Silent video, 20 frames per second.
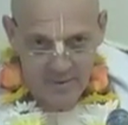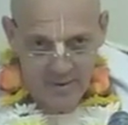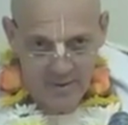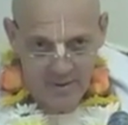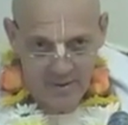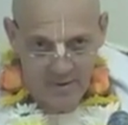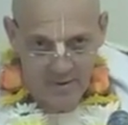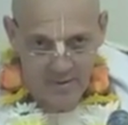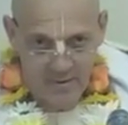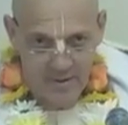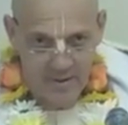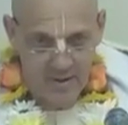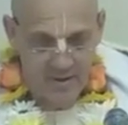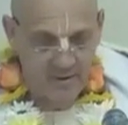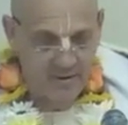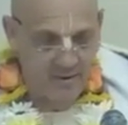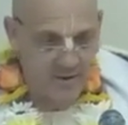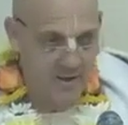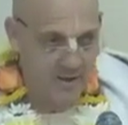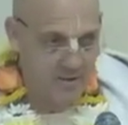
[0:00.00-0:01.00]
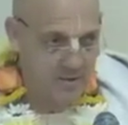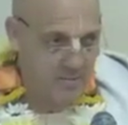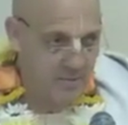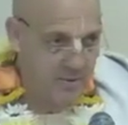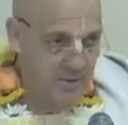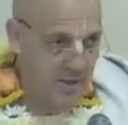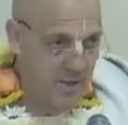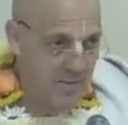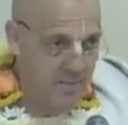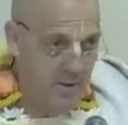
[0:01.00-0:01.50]
Okay, you can't do
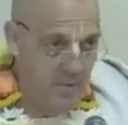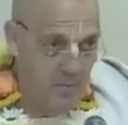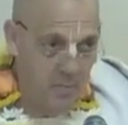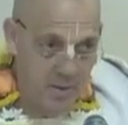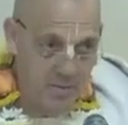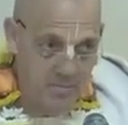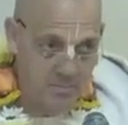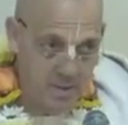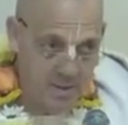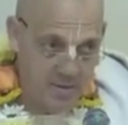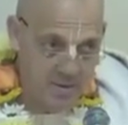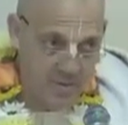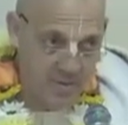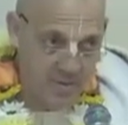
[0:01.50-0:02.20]
1 year. How about 1 month?